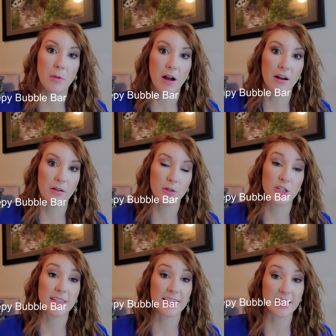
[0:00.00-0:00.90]
Bar,
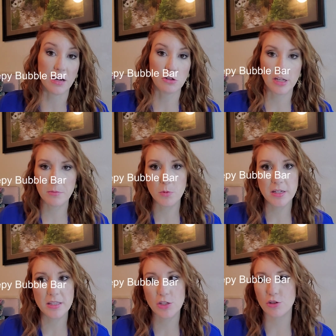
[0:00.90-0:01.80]
which is the cloud-shaped
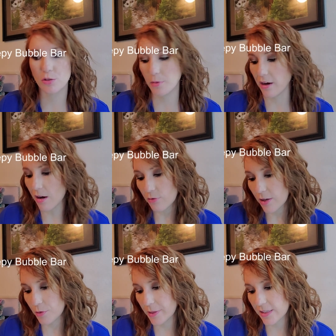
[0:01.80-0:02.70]
one. So you just break off
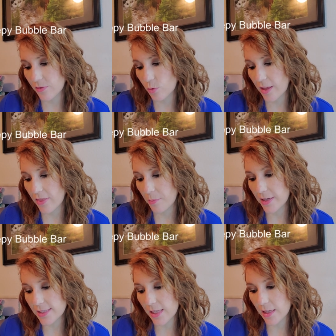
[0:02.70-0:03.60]
whatever piece of want. The
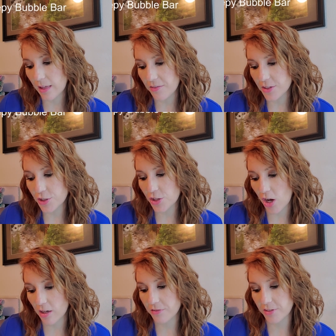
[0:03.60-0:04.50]
best-selling lavender
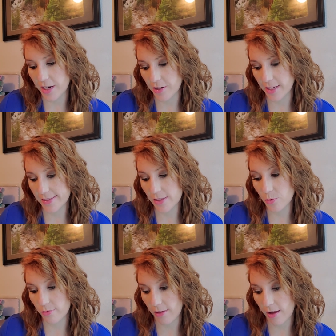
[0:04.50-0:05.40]
tonka fragrance
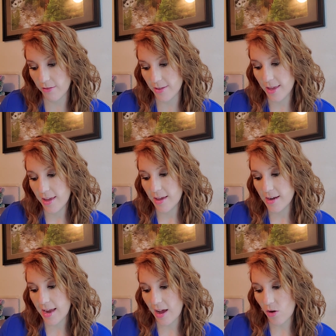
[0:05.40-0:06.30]
you love,
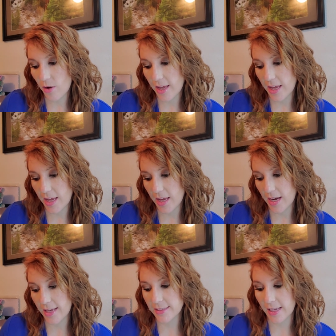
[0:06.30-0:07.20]
now in
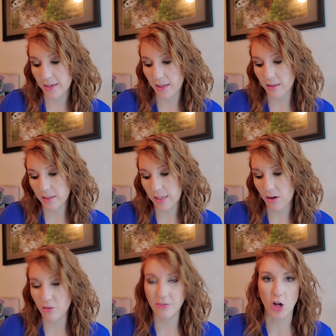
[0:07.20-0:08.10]
a psychedelic
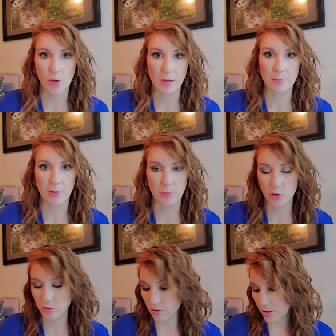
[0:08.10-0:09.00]
cloud of calming
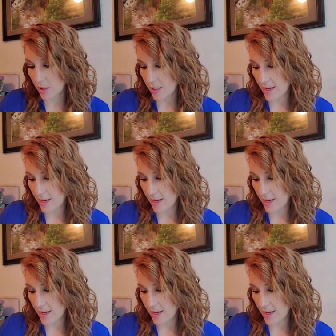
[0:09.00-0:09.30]
bubbles.